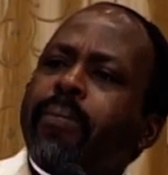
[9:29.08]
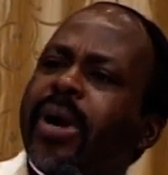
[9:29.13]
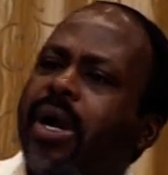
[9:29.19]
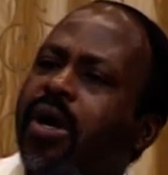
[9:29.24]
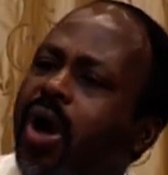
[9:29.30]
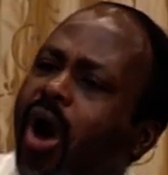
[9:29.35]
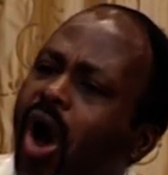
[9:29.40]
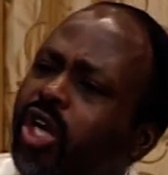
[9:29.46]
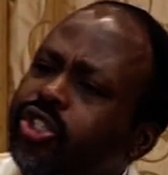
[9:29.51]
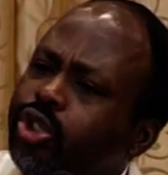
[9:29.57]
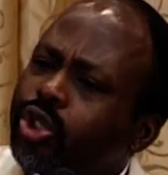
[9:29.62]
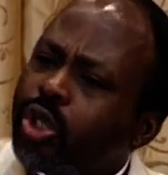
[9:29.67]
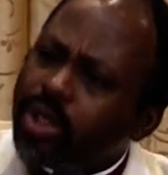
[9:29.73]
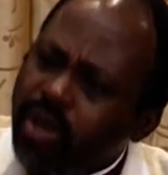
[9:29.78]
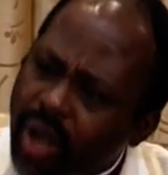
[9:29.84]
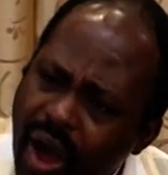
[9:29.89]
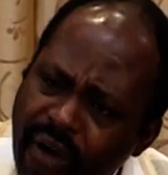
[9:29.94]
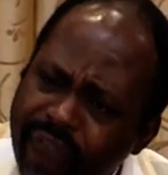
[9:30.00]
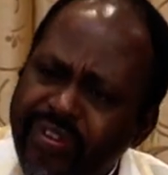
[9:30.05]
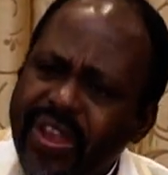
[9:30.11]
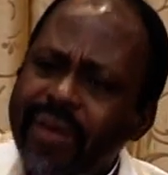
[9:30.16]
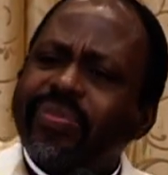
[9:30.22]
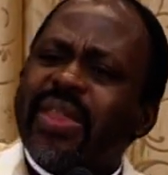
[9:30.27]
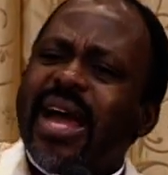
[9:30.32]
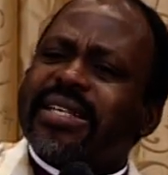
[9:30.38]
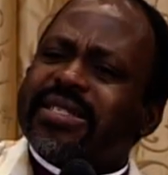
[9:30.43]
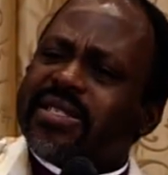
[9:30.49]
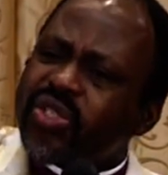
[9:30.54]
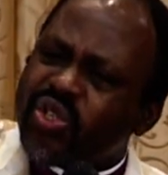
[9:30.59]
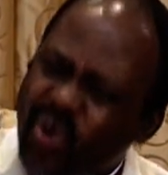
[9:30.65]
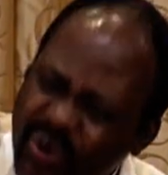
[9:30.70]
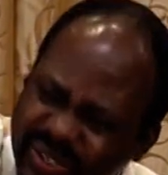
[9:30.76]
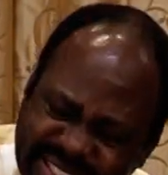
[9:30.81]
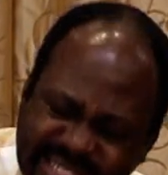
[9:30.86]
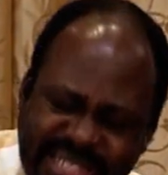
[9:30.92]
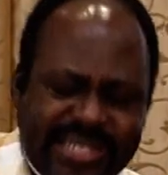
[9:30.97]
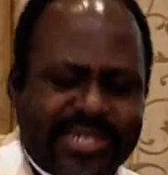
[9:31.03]
Because you love him, that's
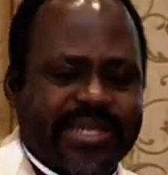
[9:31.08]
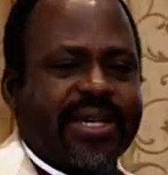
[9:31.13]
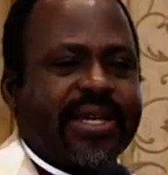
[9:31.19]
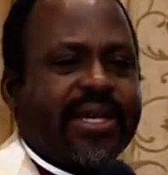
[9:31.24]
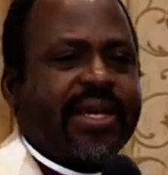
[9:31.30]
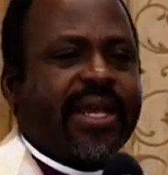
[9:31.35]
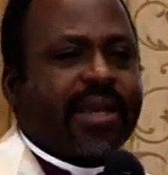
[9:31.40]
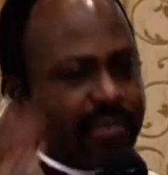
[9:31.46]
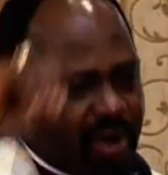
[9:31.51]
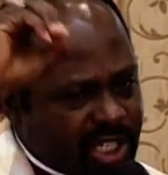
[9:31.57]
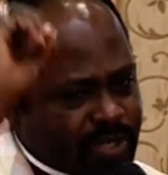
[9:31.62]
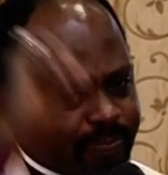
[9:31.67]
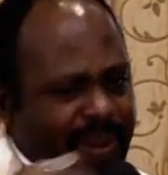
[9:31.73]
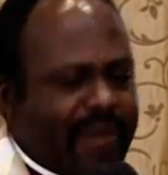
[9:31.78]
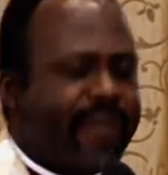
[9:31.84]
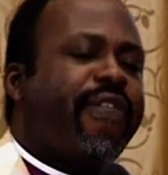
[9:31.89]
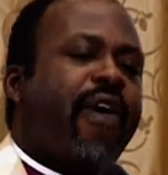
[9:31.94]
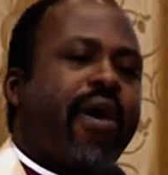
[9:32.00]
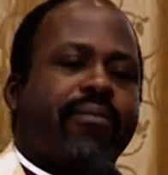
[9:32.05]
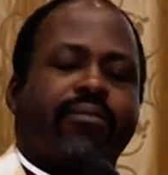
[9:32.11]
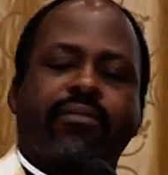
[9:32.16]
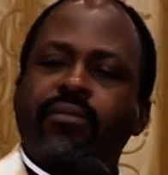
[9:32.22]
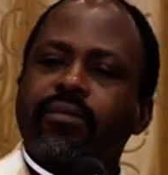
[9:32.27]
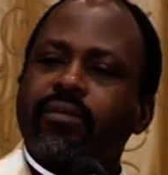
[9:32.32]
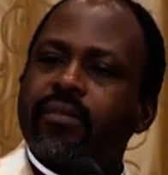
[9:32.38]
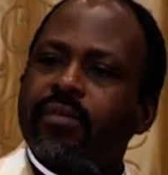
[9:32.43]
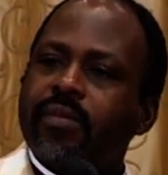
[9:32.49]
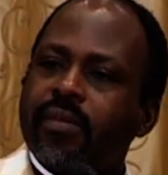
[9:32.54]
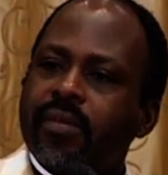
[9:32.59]
duty. You must perform.